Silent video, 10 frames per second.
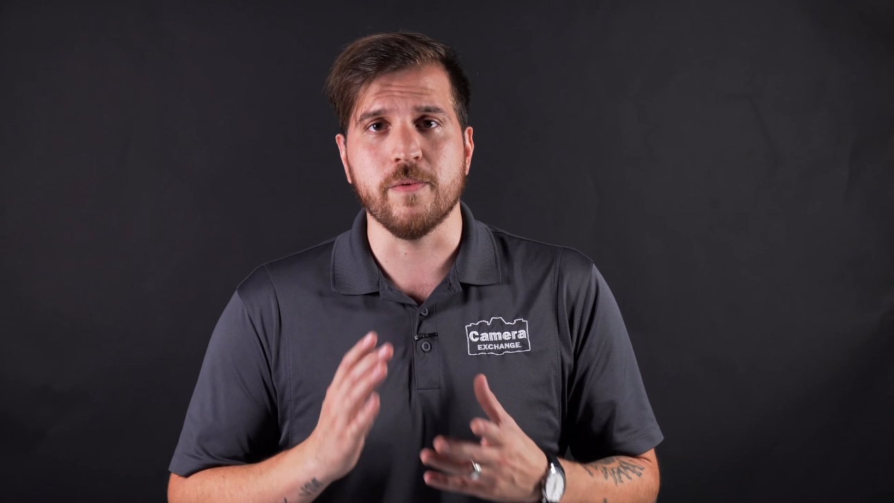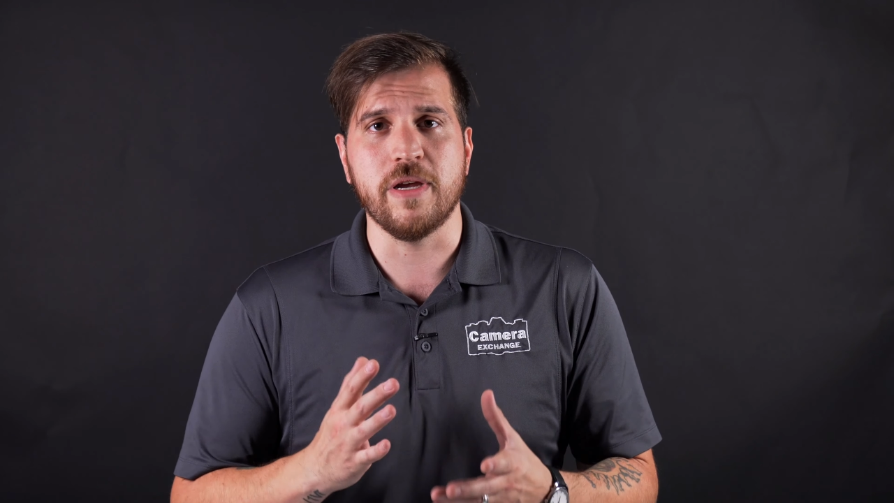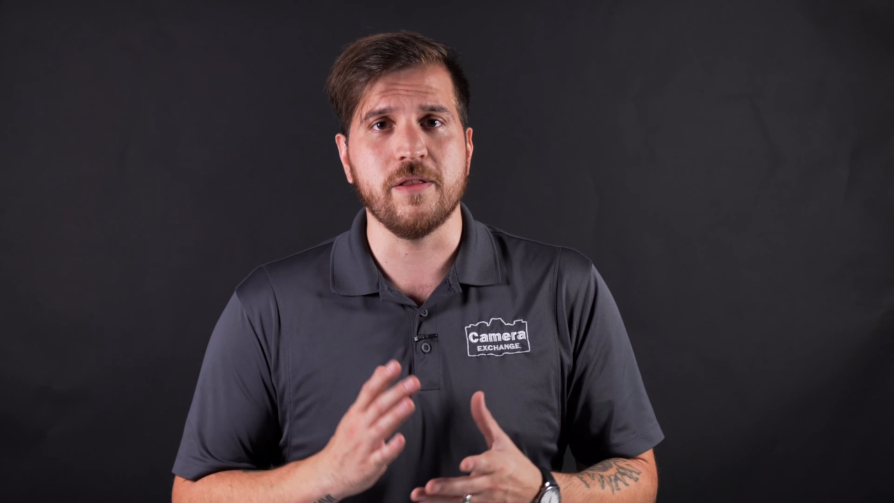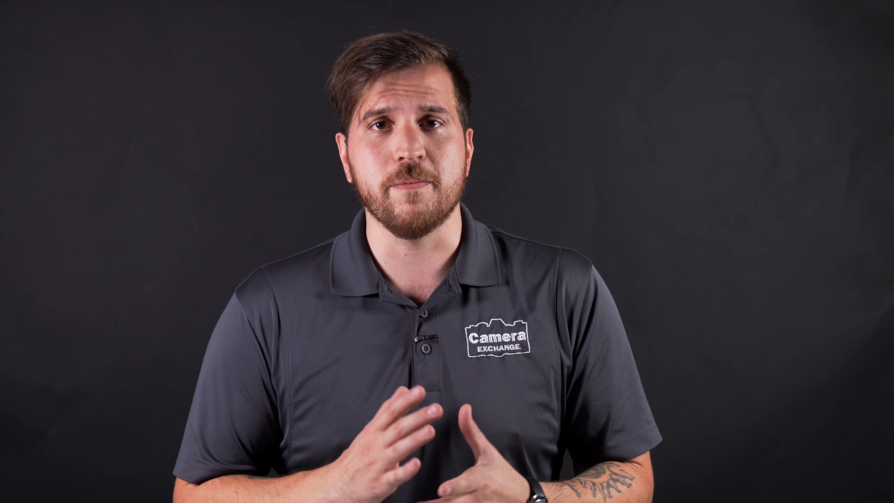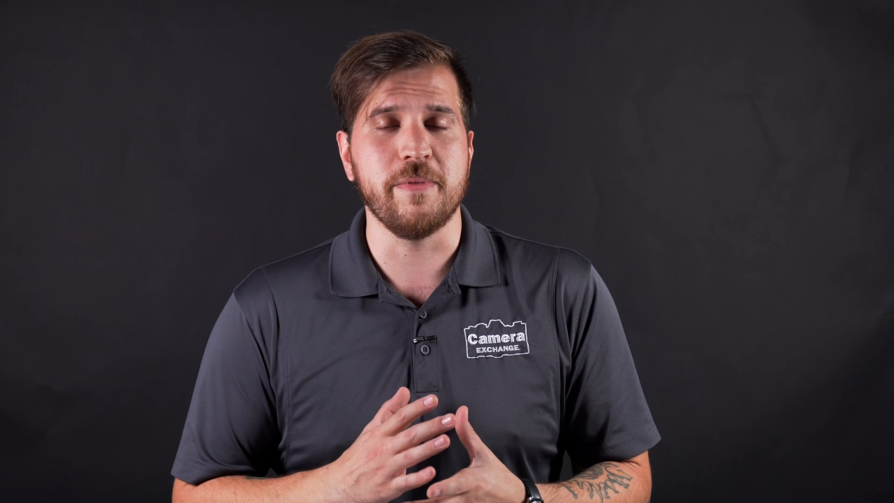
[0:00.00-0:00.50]

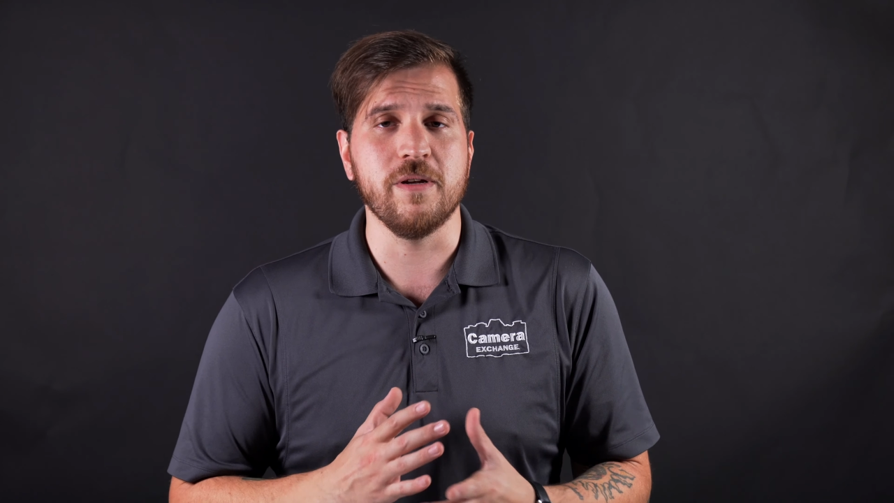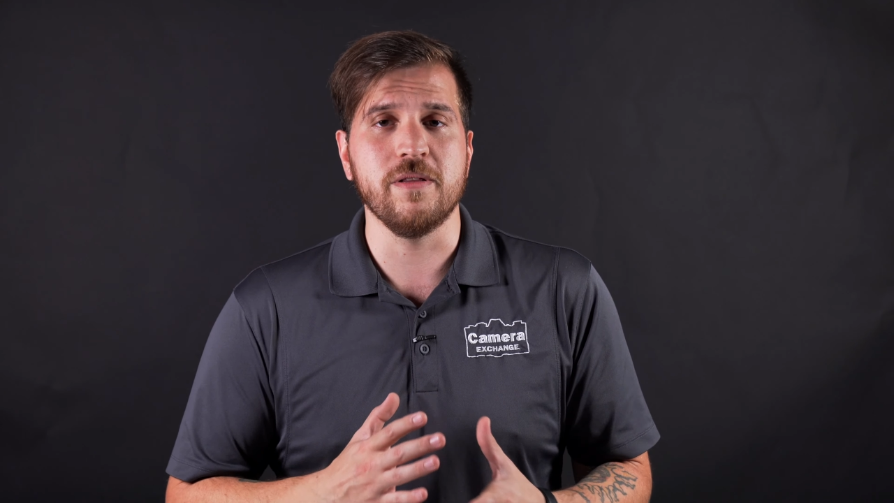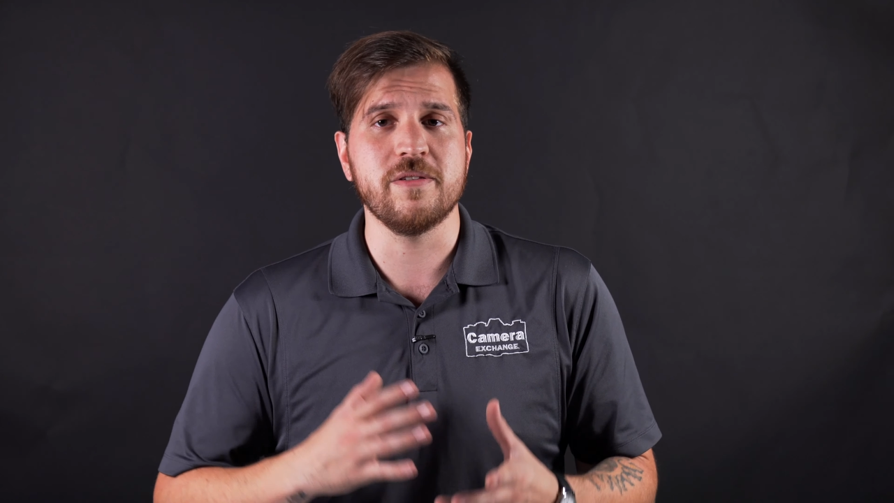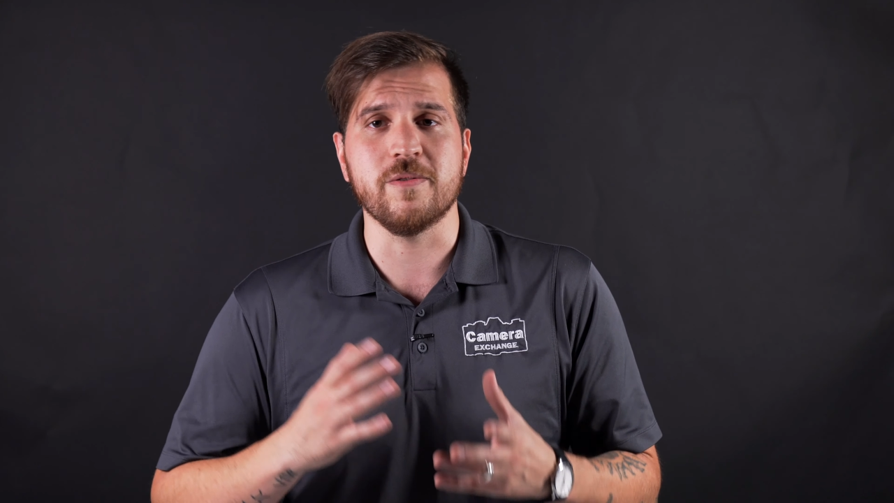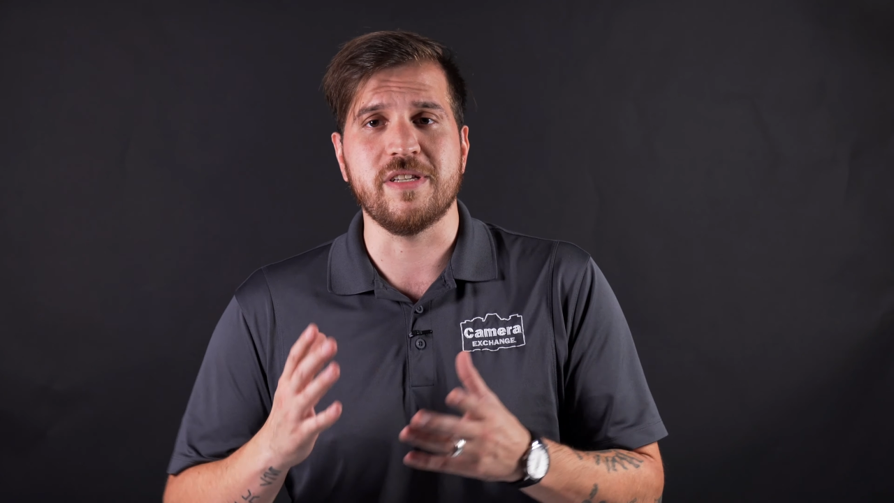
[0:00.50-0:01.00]
regular
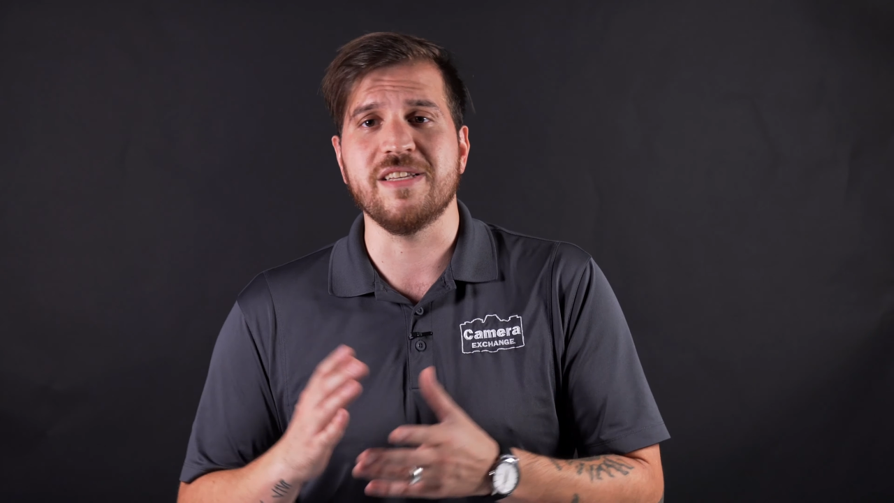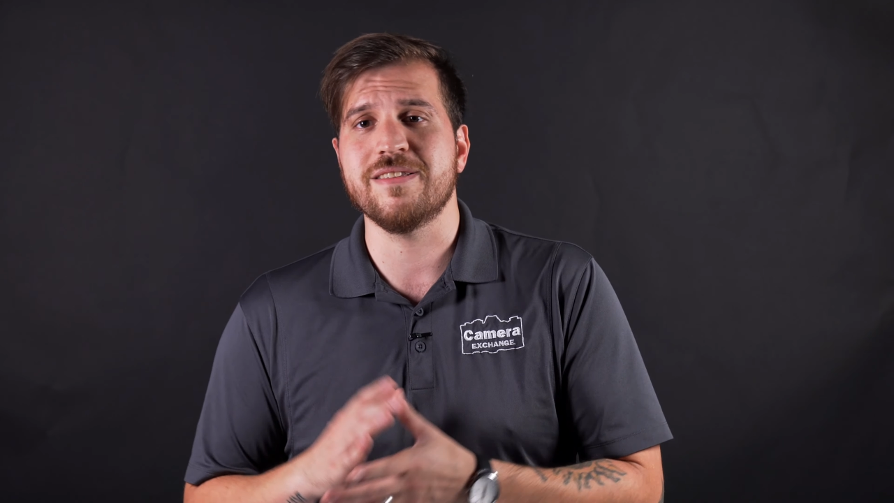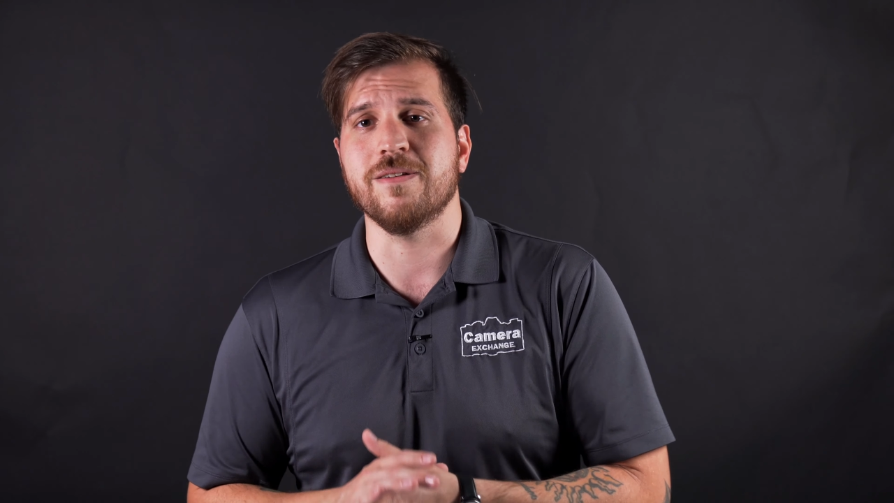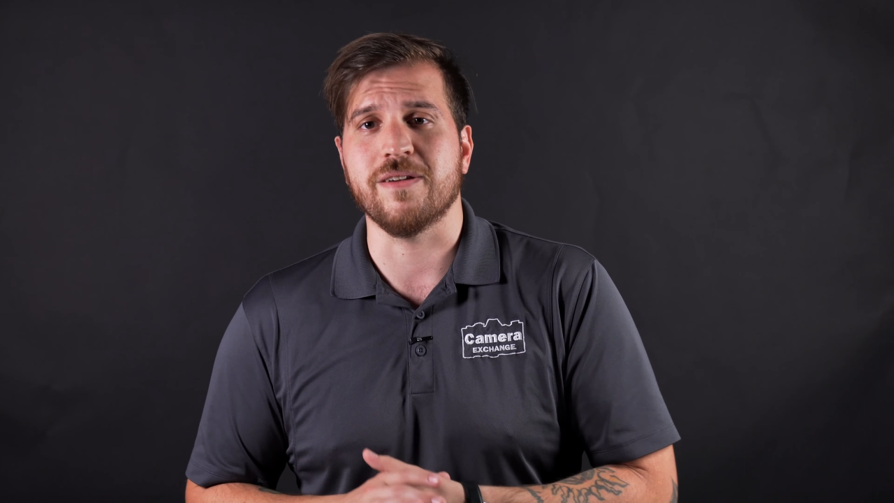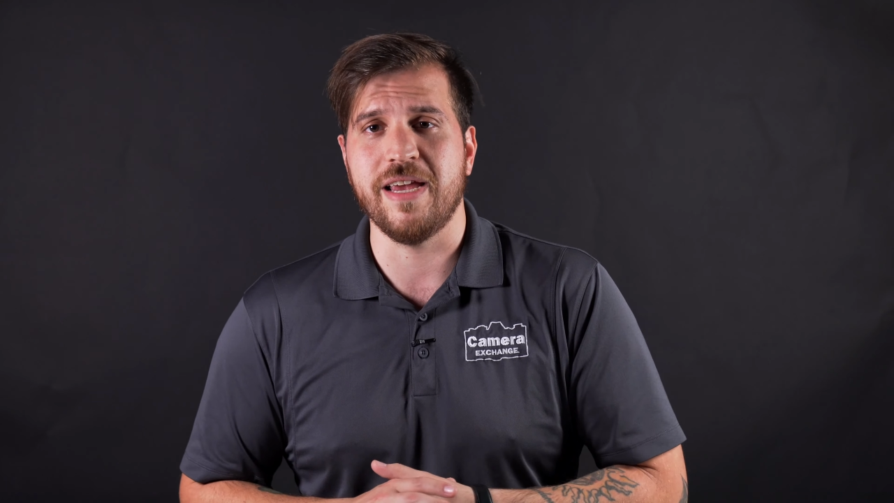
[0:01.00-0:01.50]
mirrorless or D
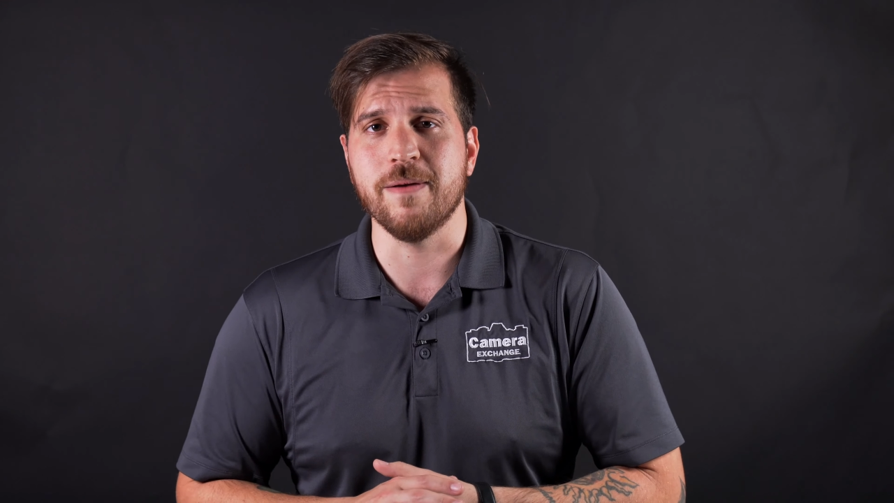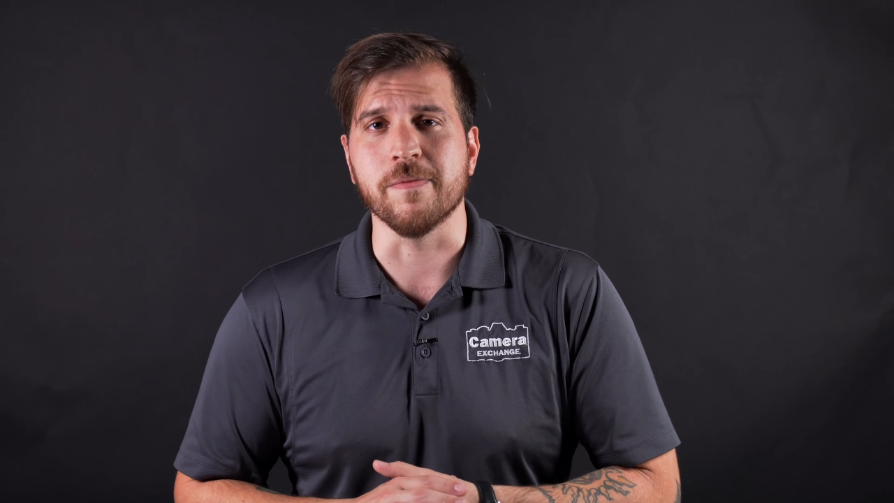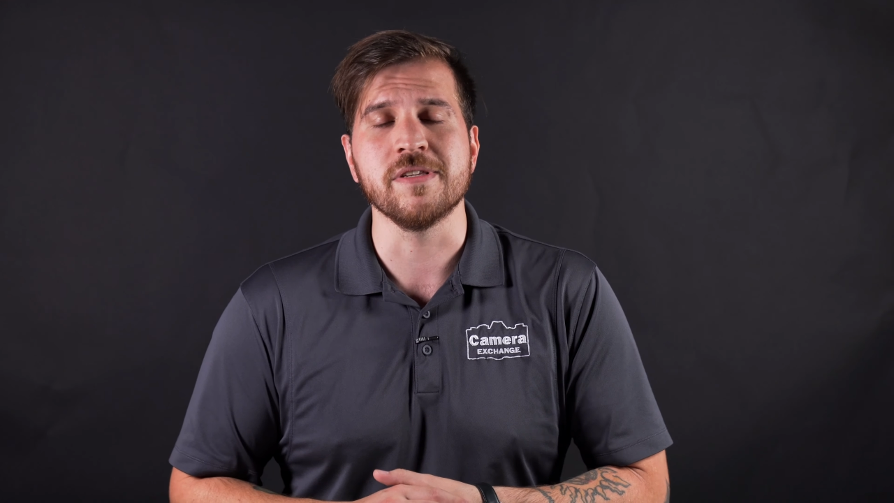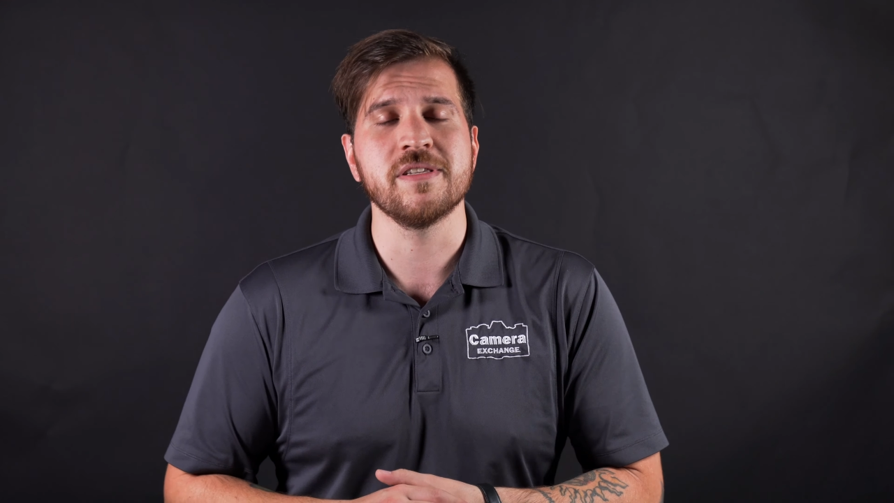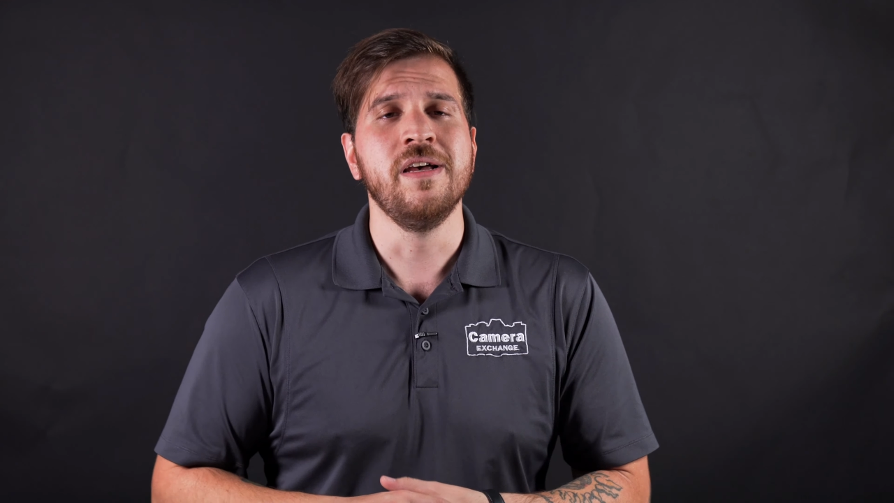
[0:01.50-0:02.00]
S L R
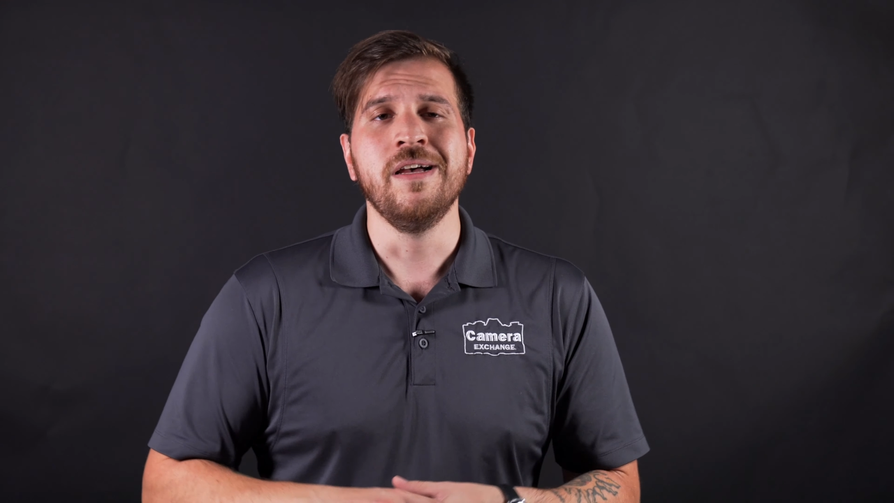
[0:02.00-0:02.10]
cameras.